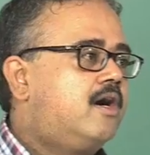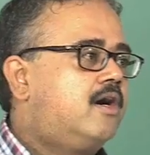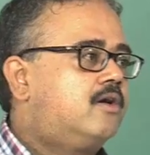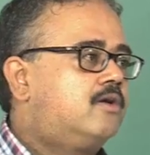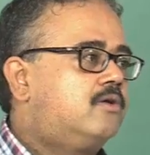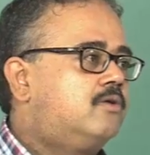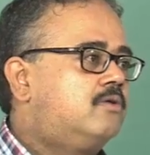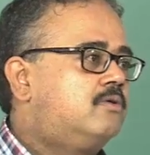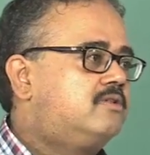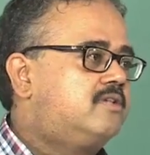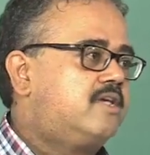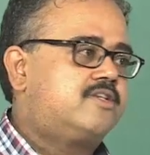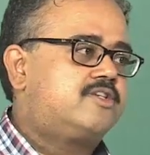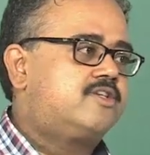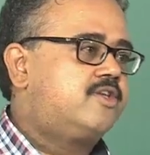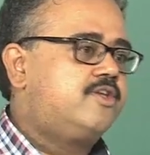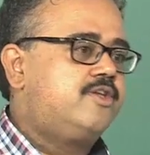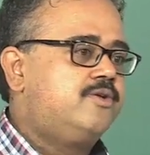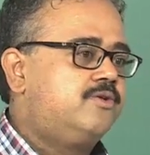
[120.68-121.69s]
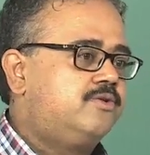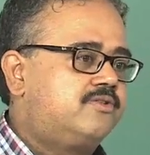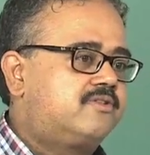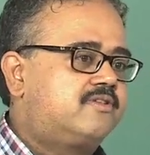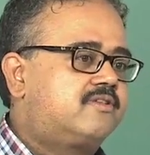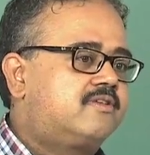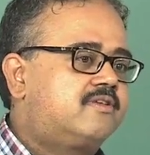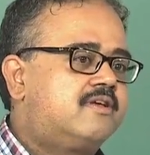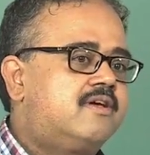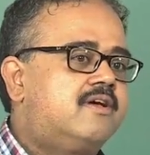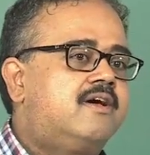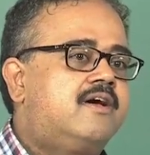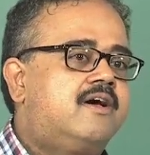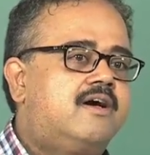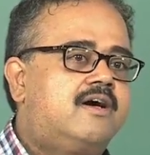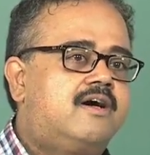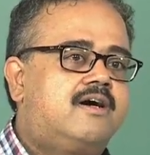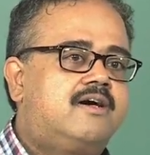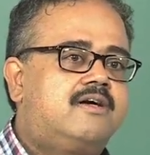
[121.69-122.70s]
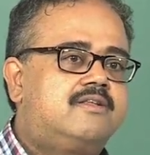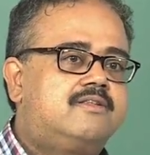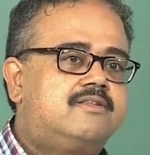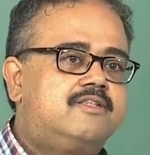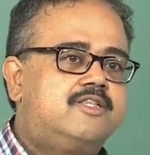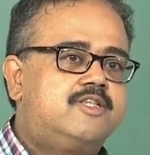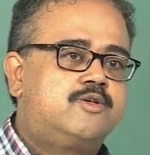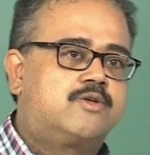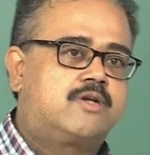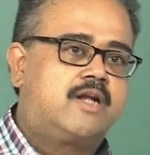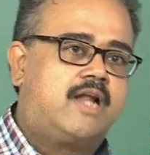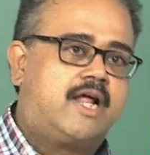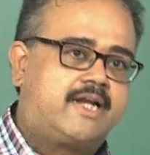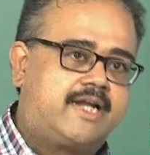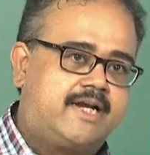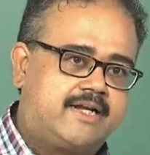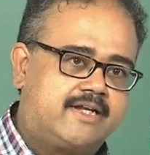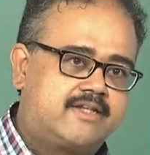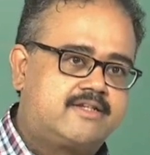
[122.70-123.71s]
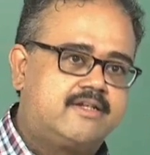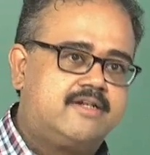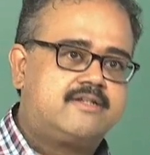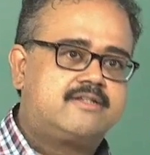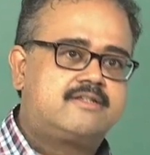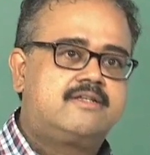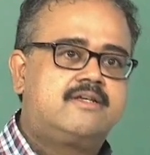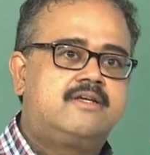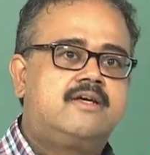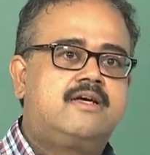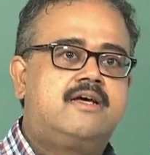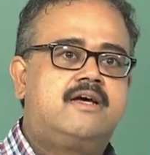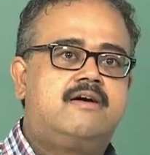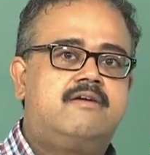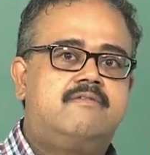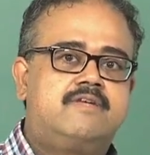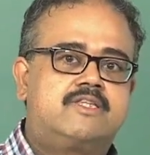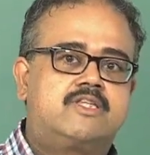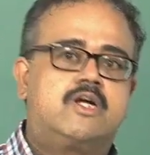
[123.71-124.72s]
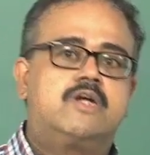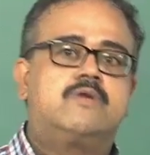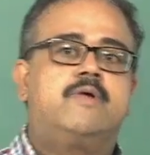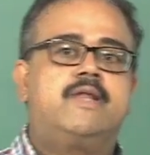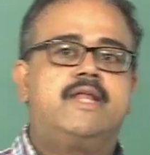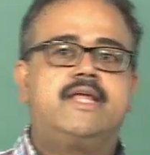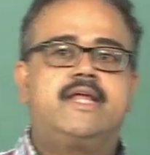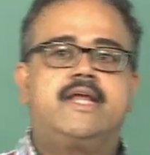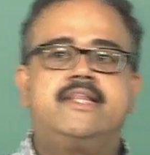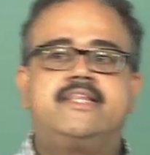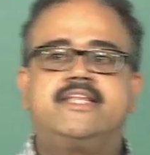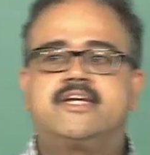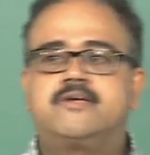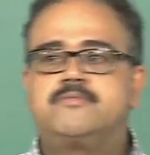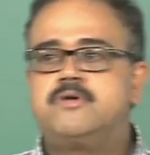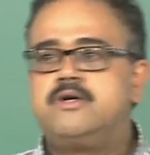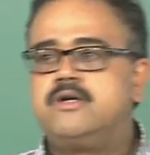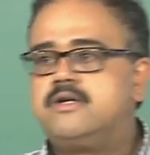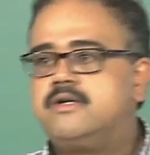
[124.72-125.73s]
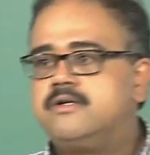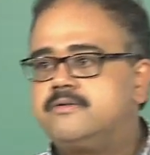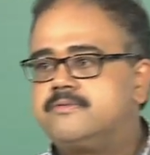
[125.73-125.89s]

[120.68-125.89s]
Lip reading: who just use neural architectures without worrying anything about